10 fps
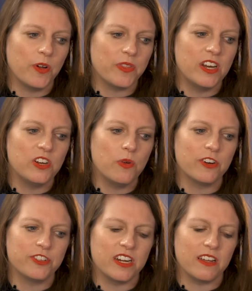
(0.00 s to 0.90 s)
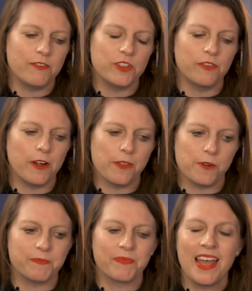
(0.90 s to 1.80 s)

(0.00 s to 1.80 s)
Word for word: growth and a new understanding of yourself or others.